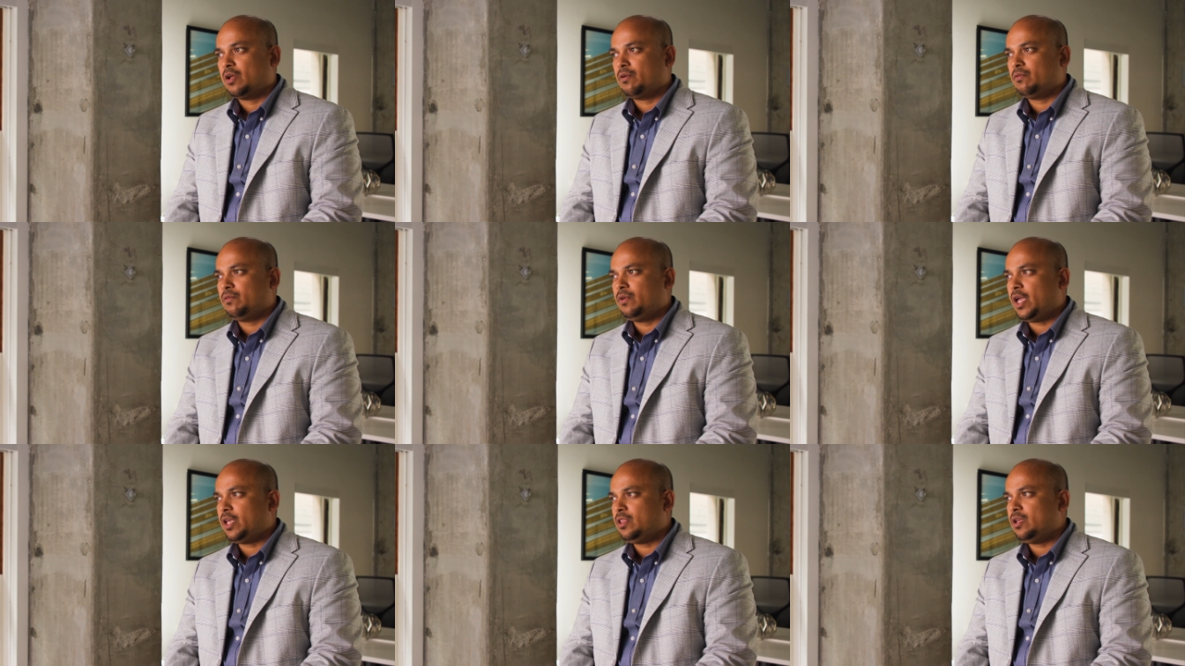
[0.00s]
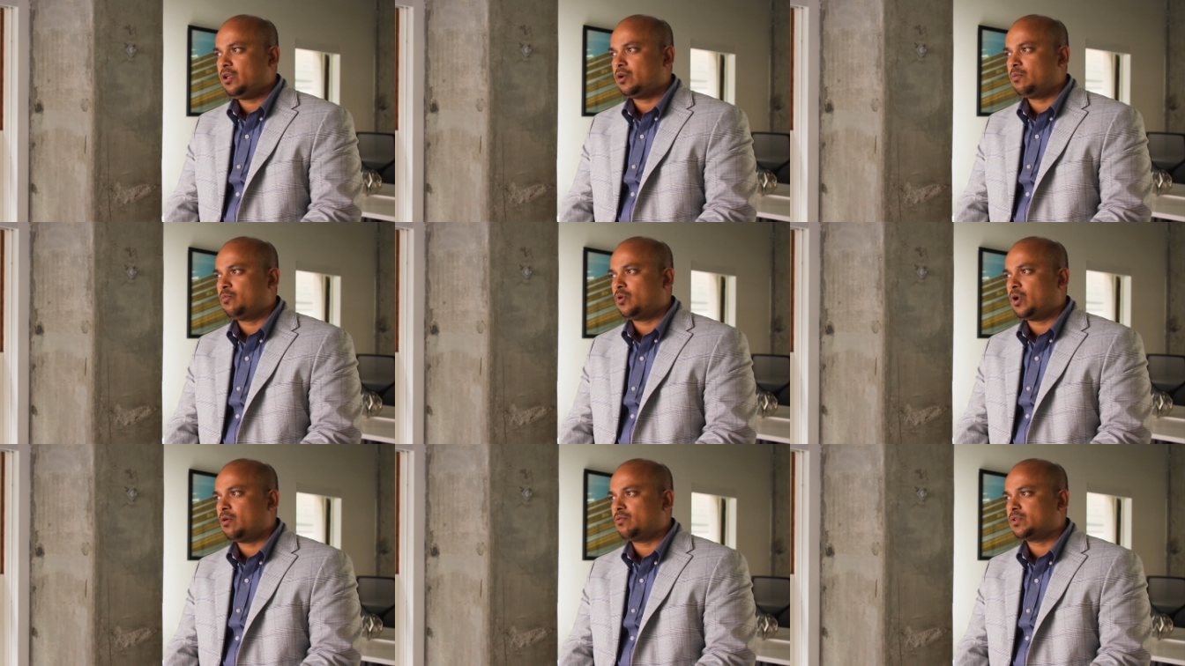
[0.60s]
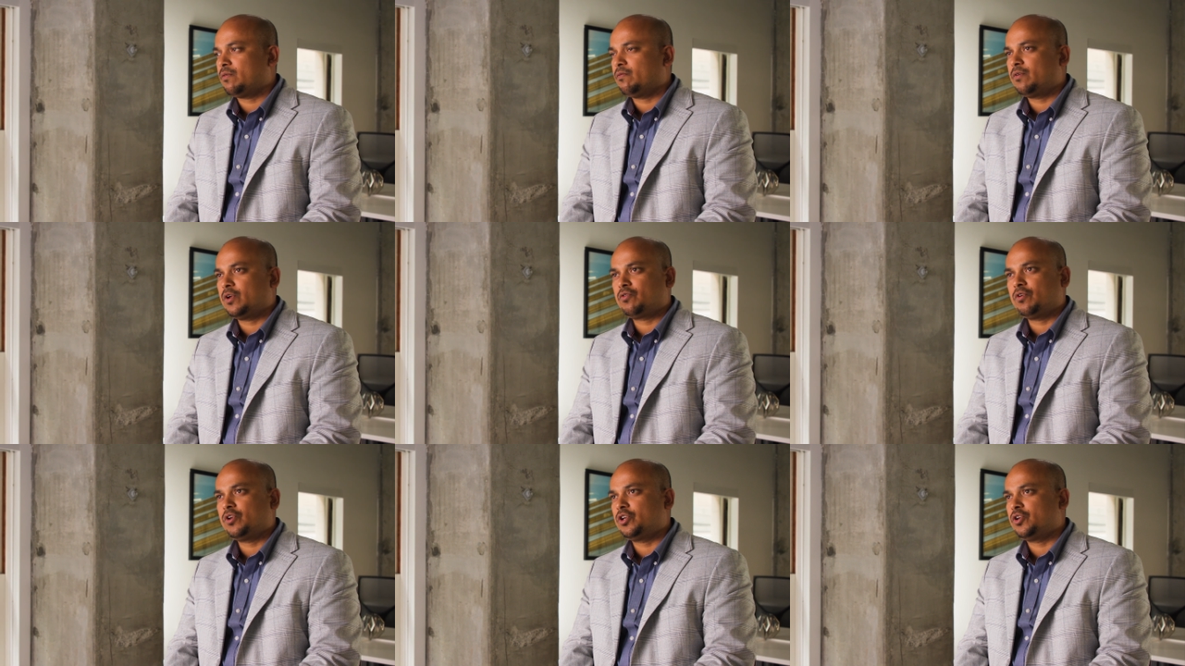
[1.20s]
We, I think, removed out somewhere
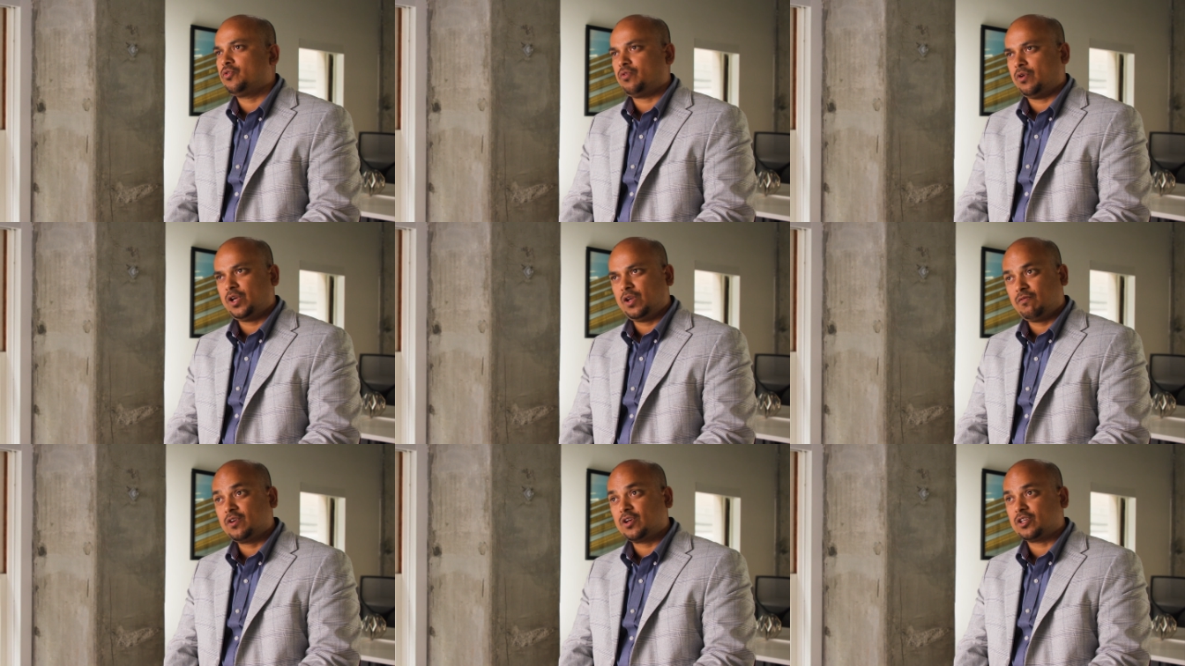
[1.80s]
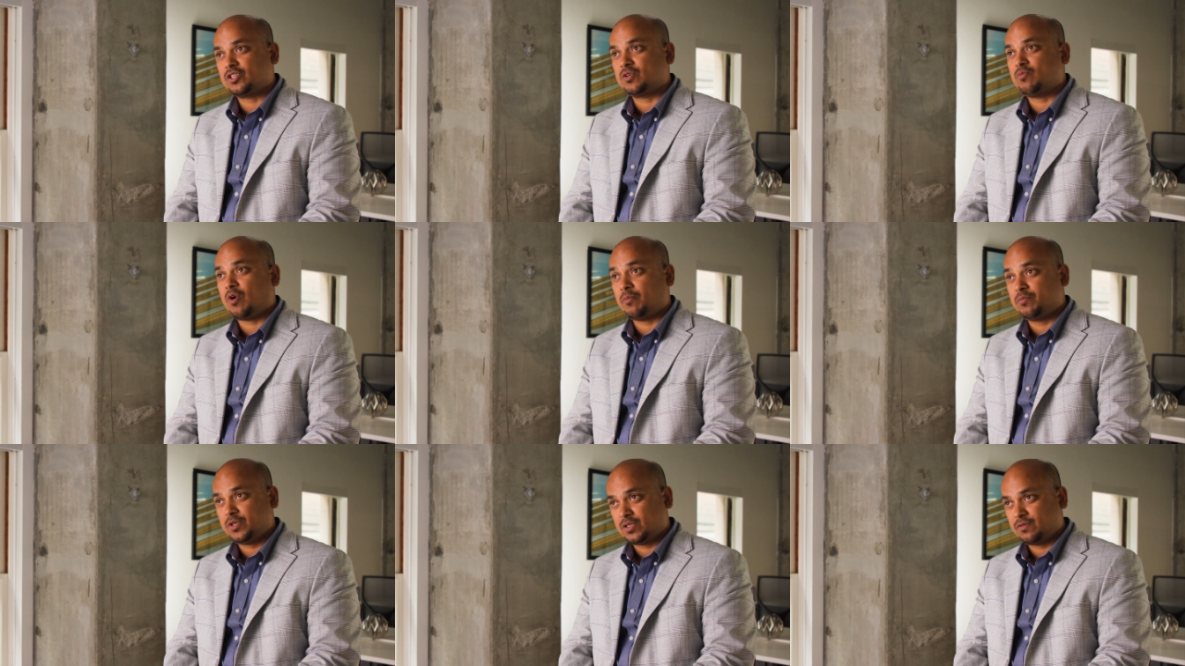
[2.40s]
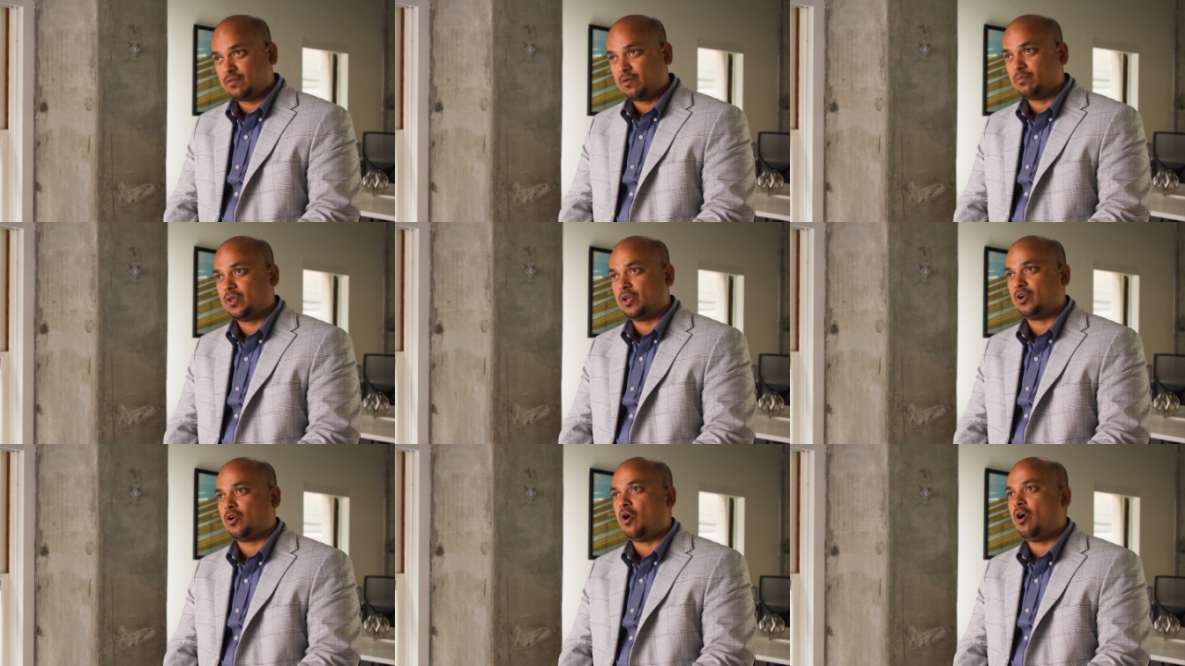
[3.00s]
20 to 21 custom objects from
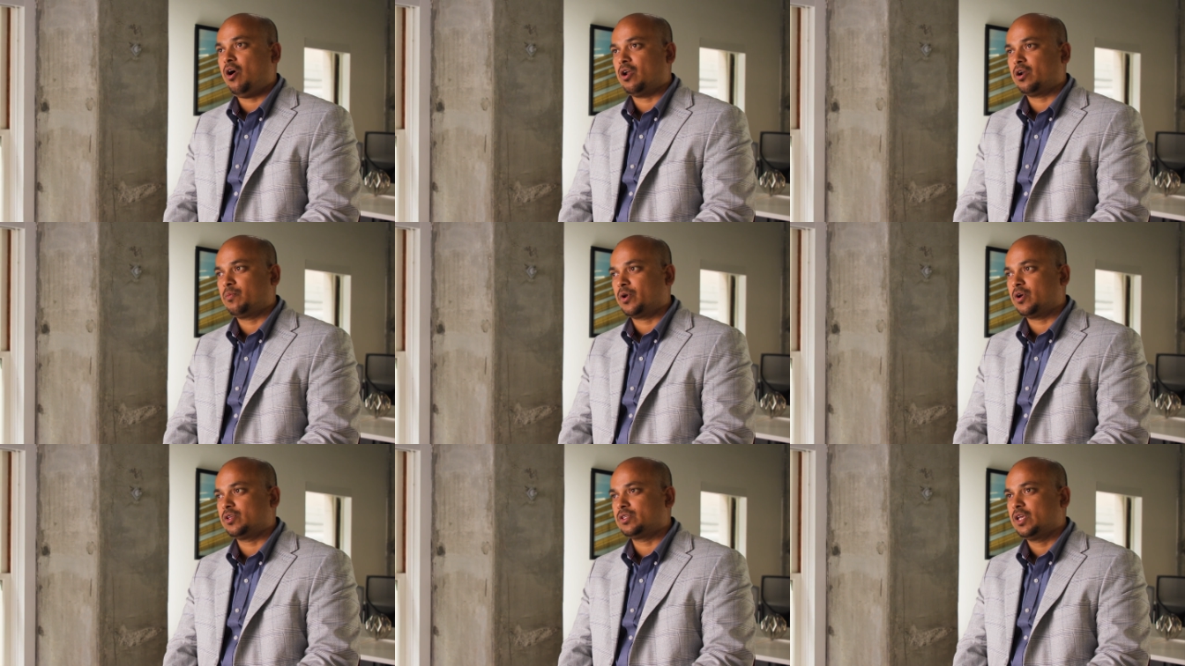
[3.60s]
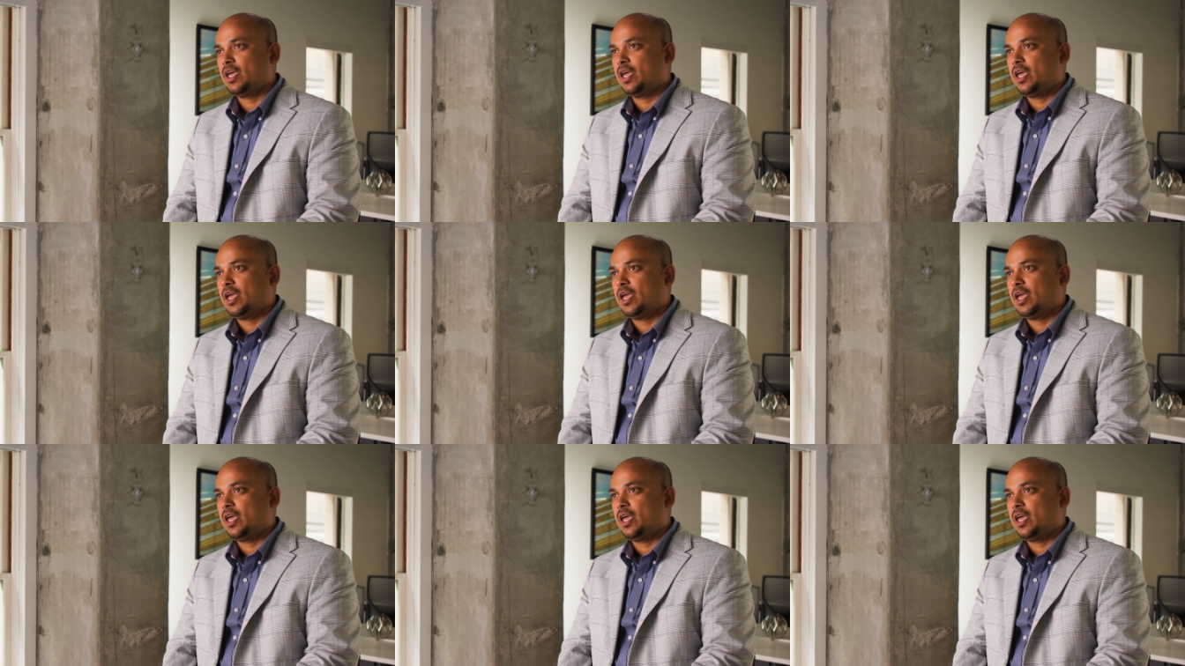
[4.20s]
their org because